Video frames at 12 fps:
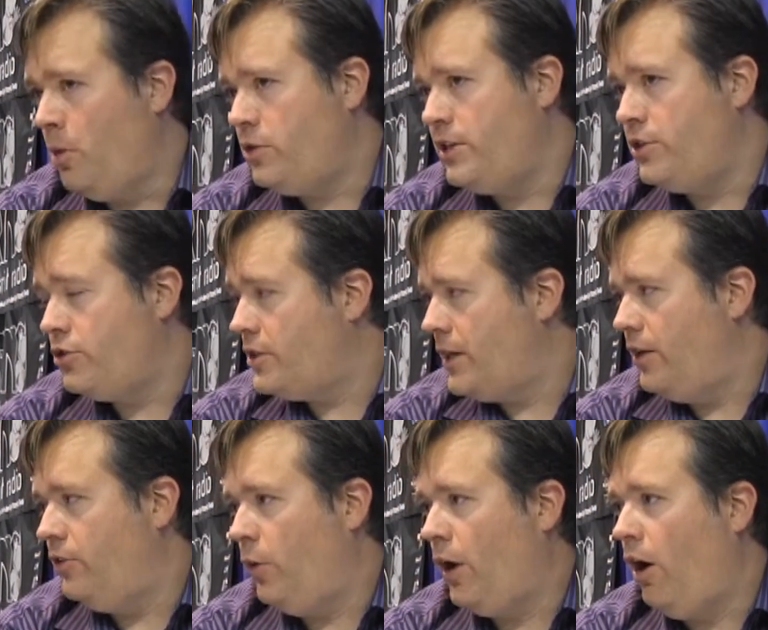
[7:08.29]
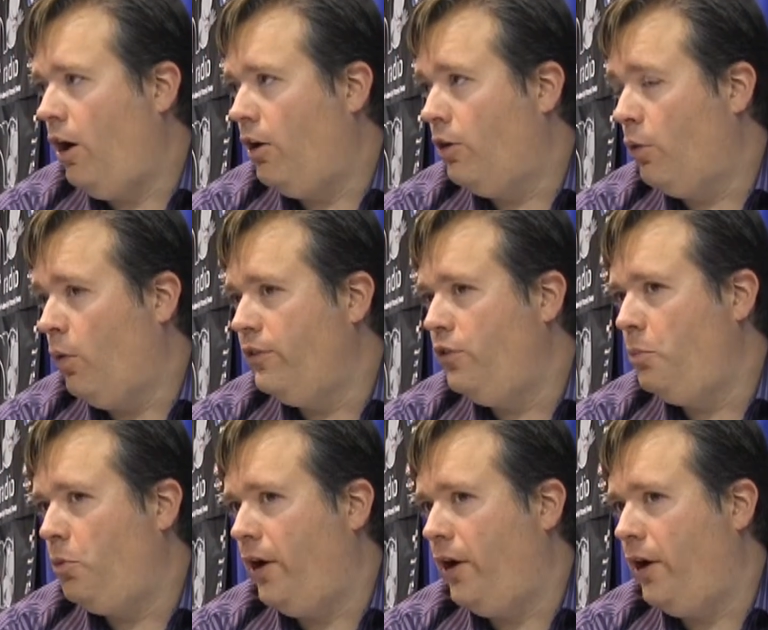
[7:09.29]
most interesting at doing art are the ones who